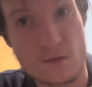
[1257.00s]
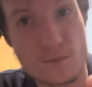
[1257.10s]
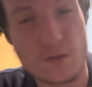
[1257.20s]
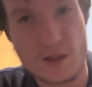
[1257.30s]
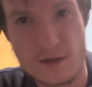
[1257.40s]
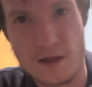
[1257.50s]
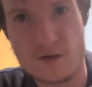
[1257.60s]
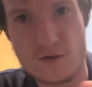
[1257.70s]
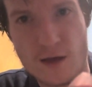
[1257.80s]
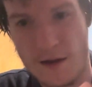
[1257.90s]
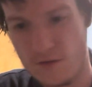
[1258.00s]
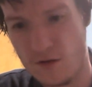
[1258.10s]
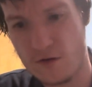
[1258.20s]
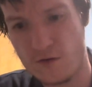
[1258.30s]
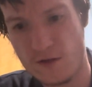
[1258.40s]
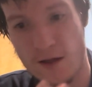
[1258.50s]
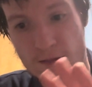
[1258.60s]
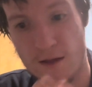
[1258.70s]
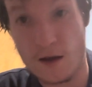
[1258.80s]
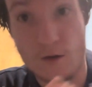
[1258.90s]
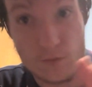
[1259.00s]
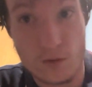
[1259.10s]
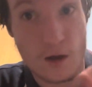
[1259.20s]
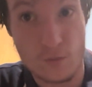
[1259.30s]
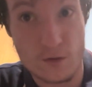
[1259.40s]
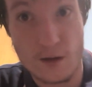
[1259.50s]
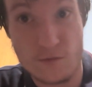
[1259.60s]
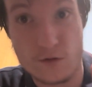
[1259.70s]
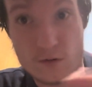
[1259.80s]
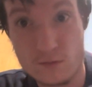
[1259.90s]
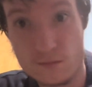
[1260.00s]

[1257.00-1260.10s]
believe that you guys understand that I would never